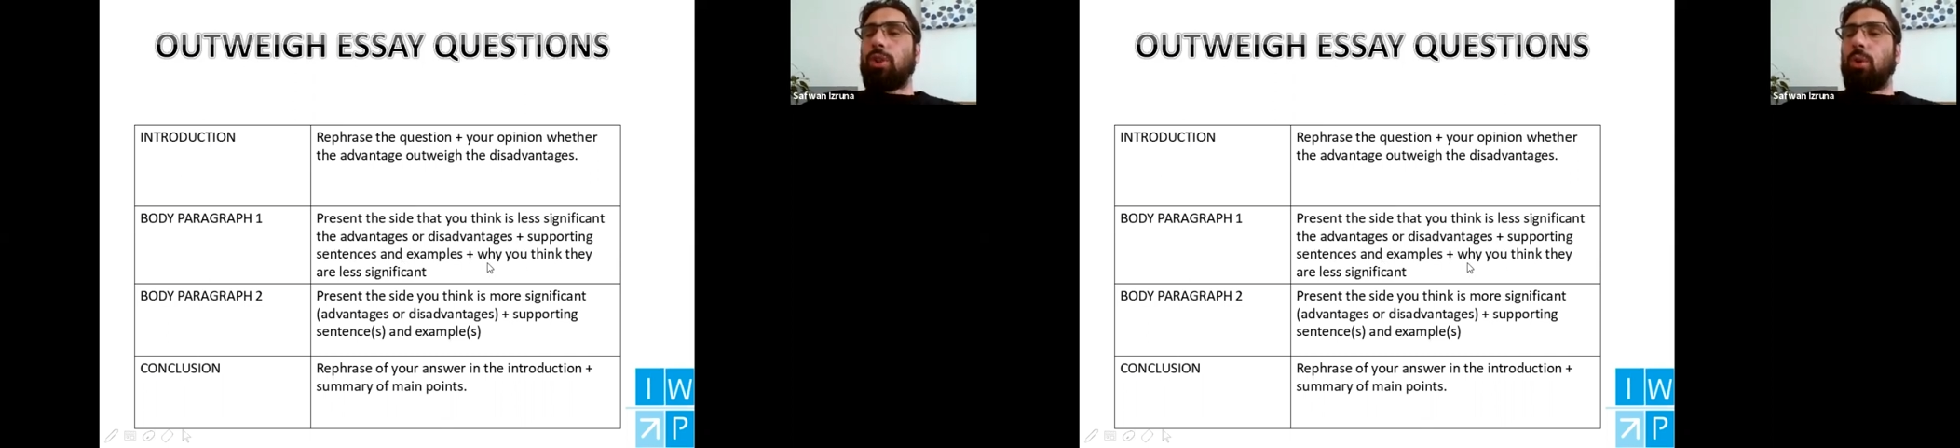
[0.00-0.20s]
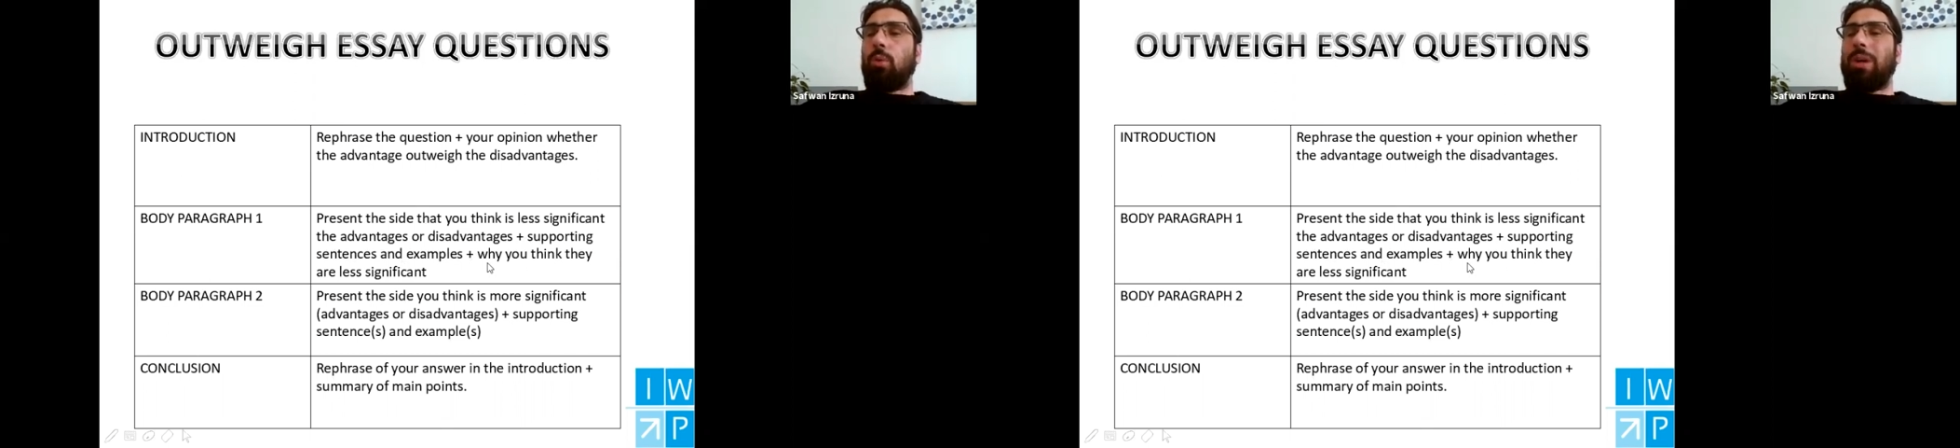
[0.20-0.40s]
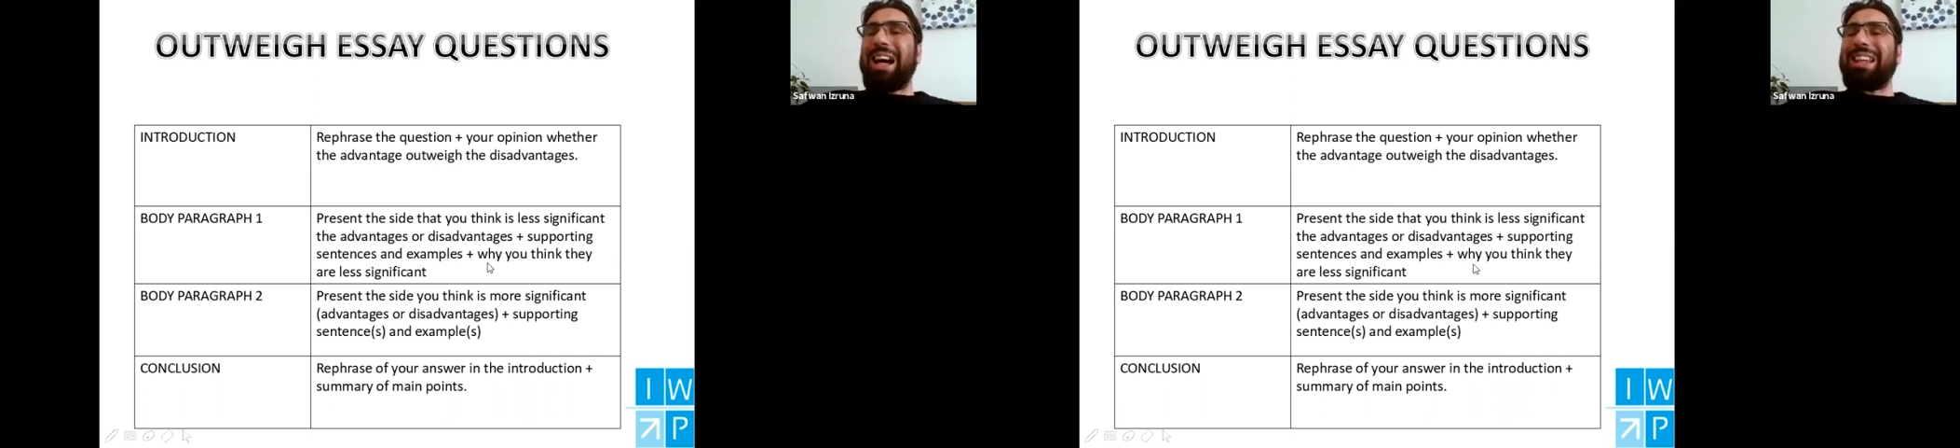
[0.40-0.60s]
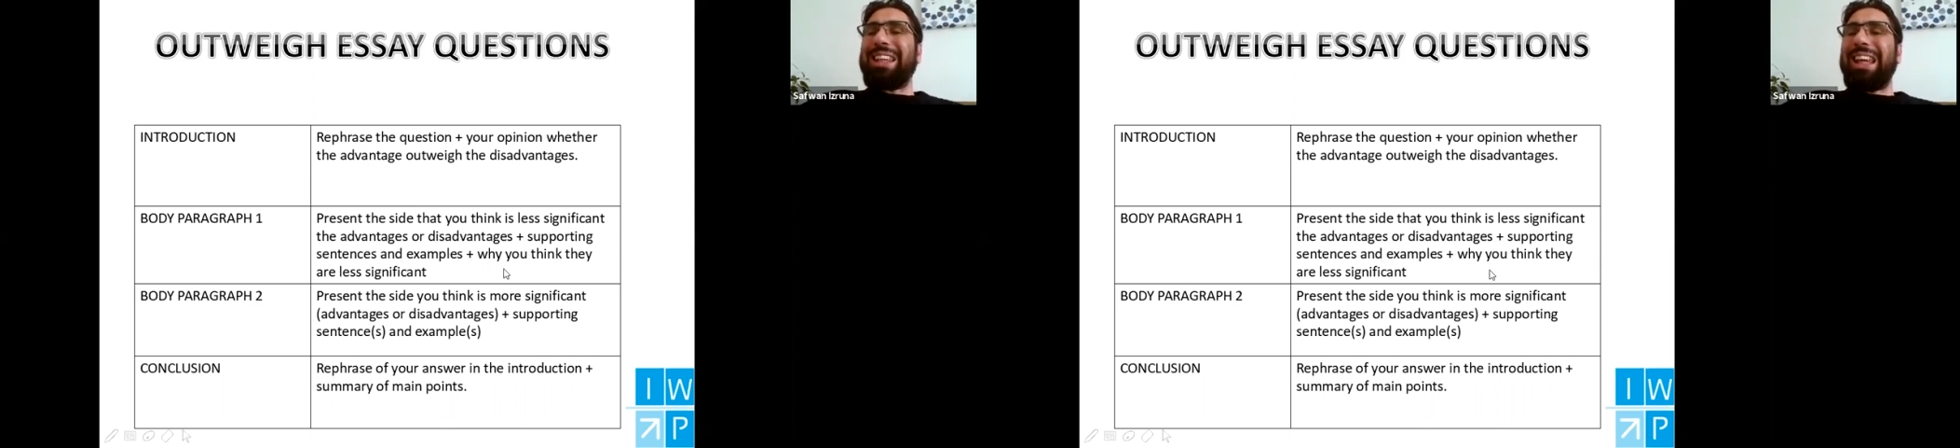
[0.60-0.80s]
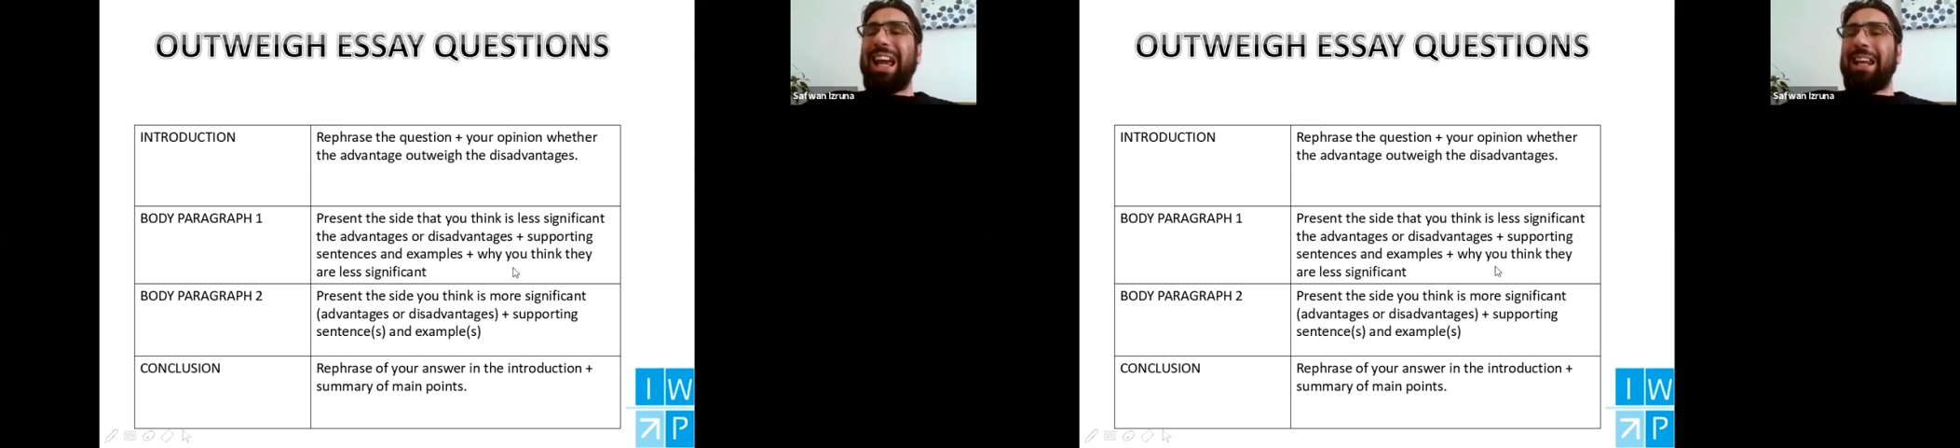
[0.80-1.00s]
do at
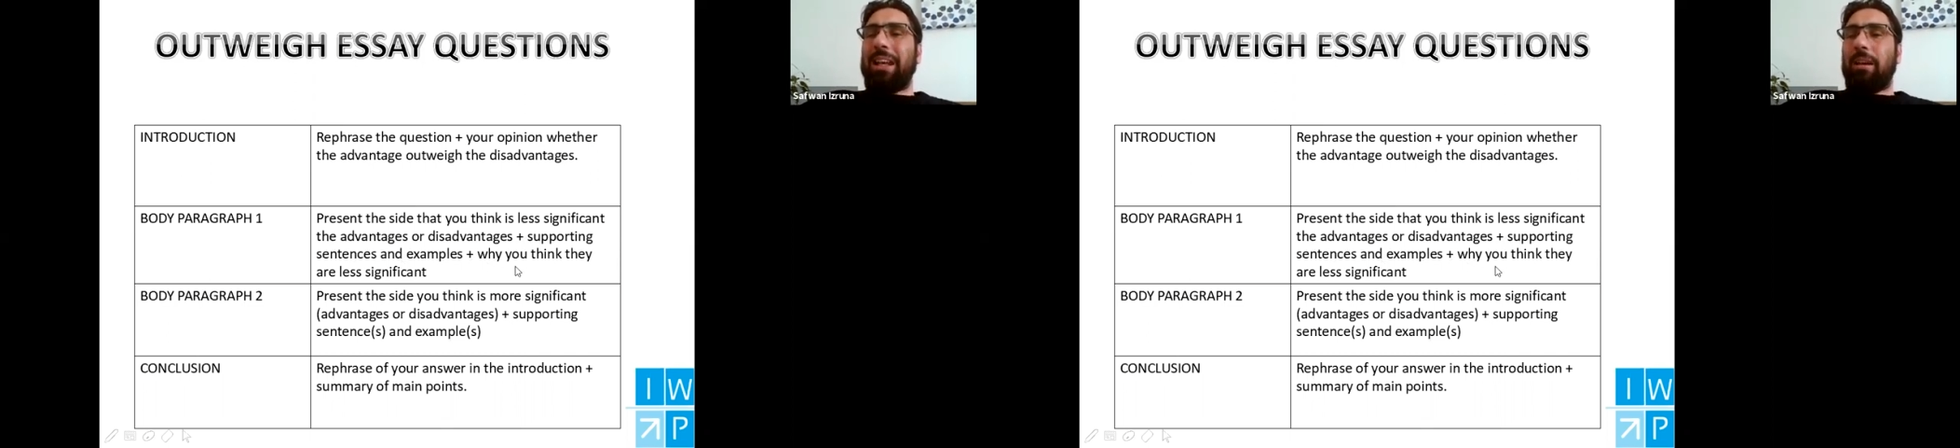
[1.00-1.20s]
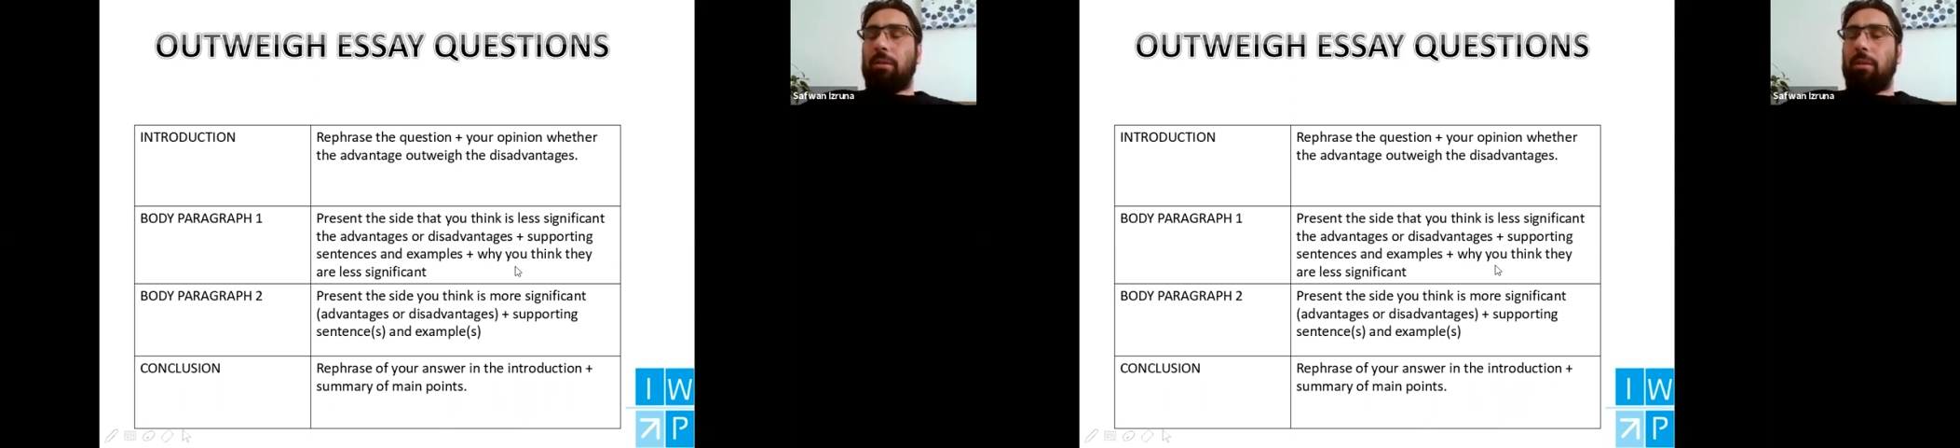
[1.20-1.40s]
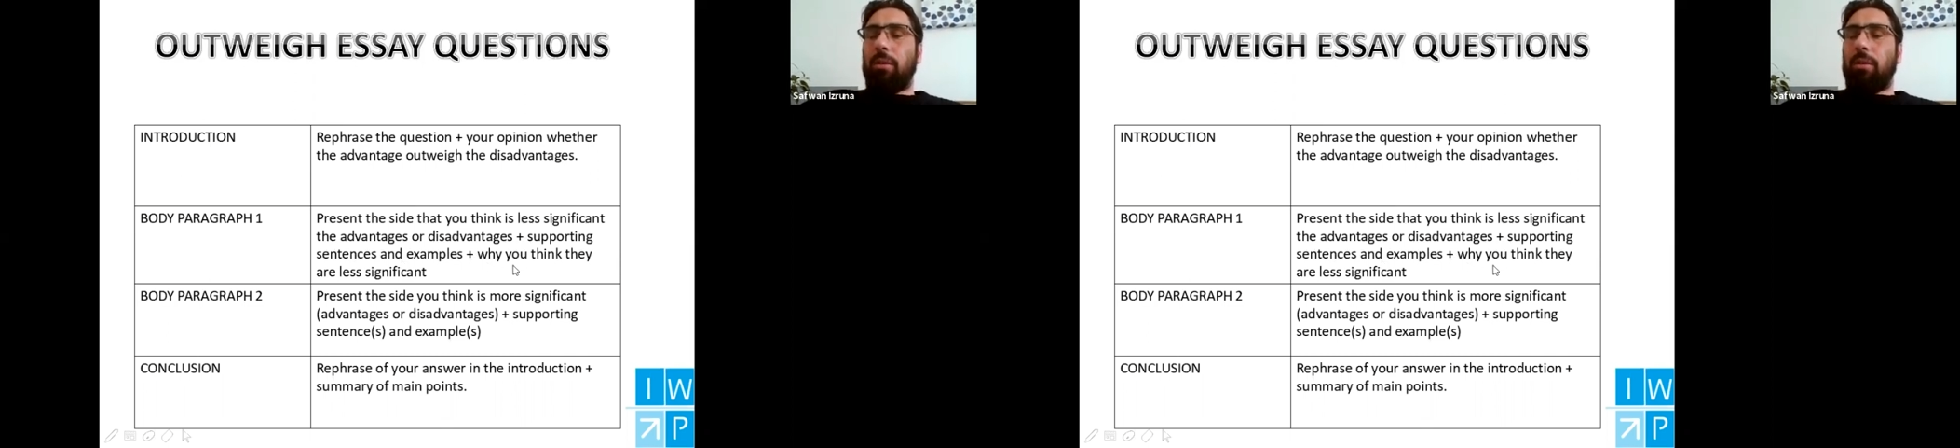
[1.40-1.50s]
the end